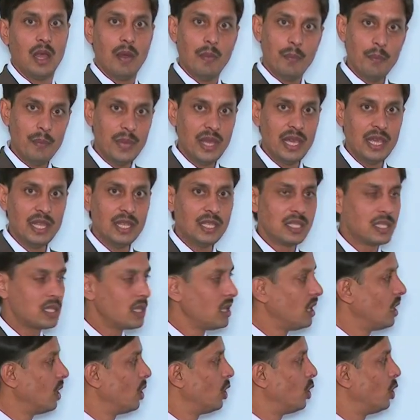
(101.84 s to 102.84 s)

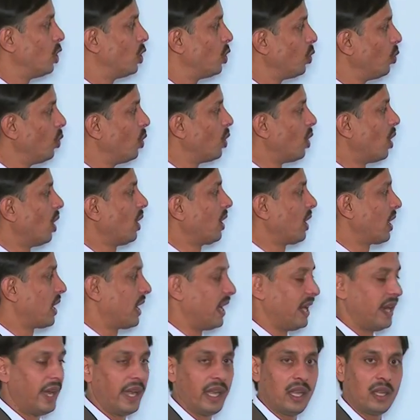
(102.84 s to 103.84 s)
Means do not
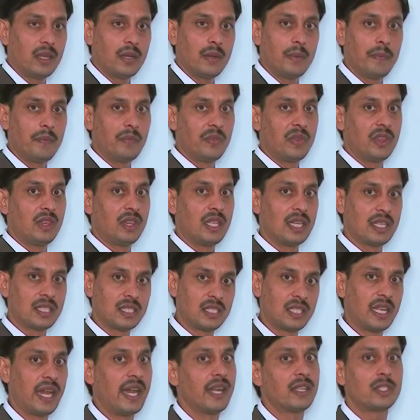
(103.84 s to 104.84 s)
write the
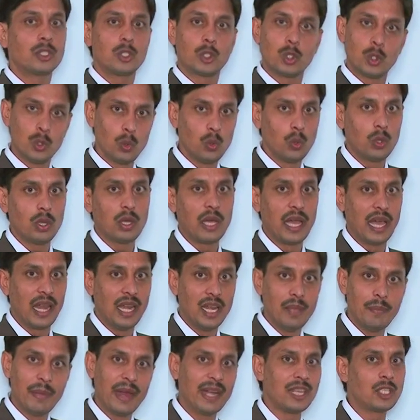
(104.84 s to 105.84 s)
sets
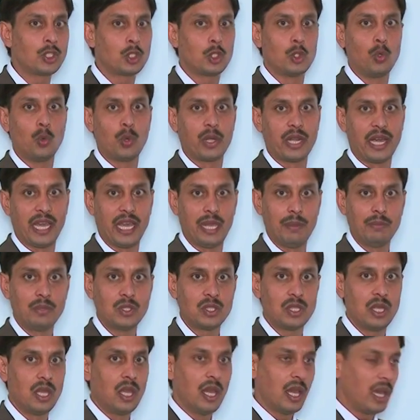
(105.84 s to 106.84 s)
elements two
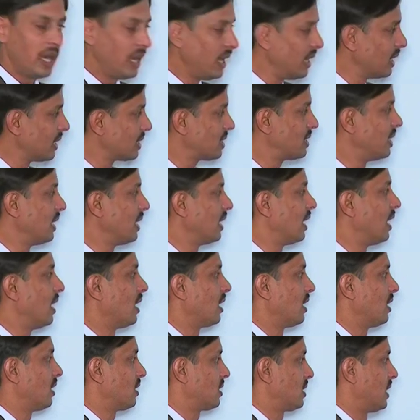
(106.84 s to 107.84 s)
times in a
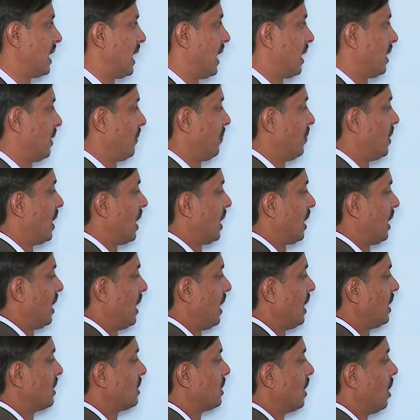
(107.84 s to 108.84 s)
single set, that
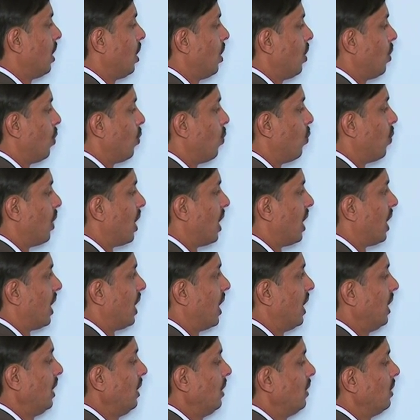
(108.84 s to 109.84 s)
is
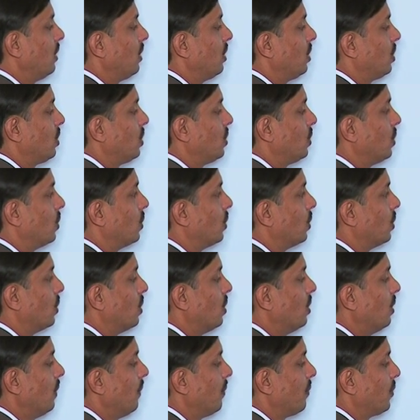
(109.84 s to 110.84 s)
1,
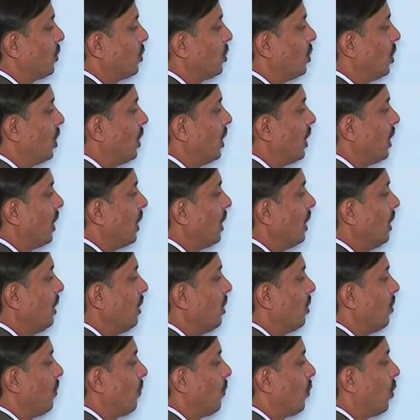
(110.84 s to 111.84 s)
2,
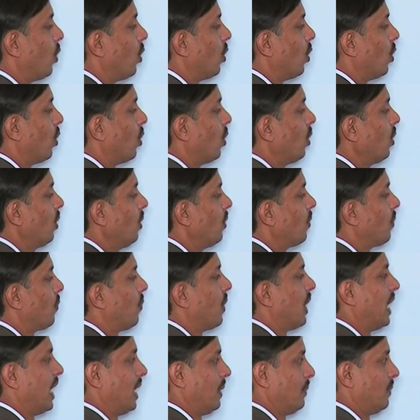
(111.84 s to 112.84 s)
3, 4,
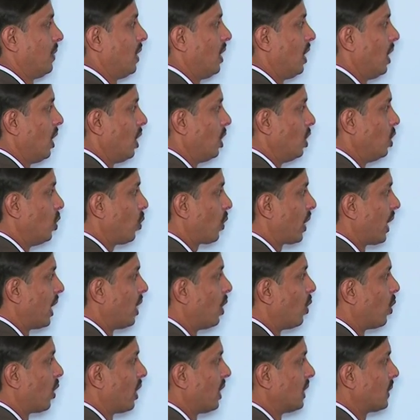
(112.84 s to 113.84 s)
5. You can
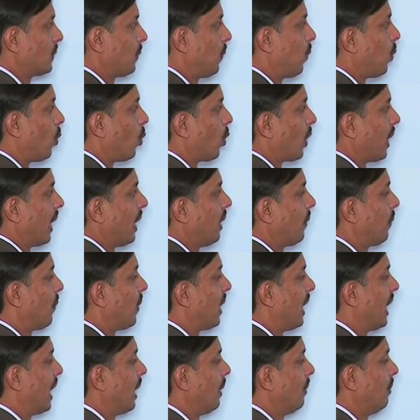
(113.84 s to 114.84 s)
notice 4 and
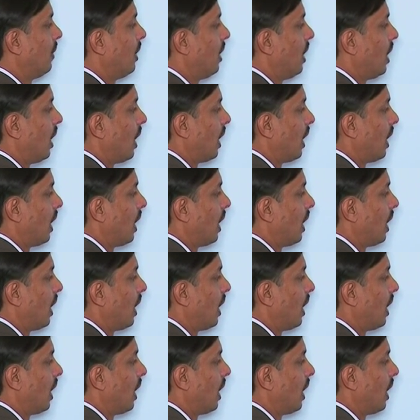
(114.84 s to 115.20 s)
5